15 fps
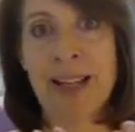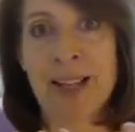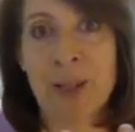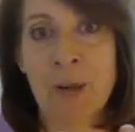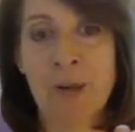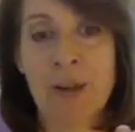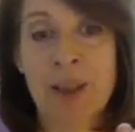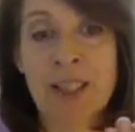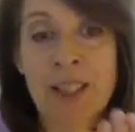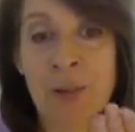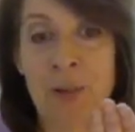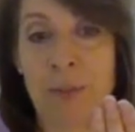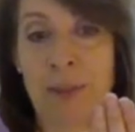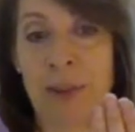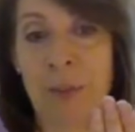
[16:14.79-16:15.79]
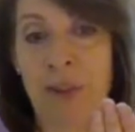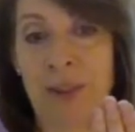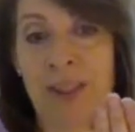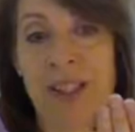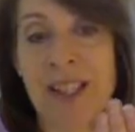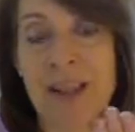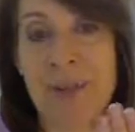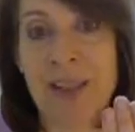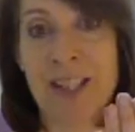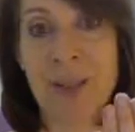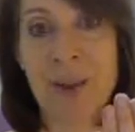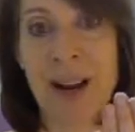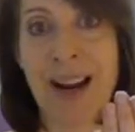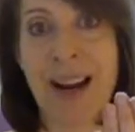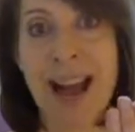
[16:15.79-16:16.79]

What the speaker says: So this would be where the seam is, right?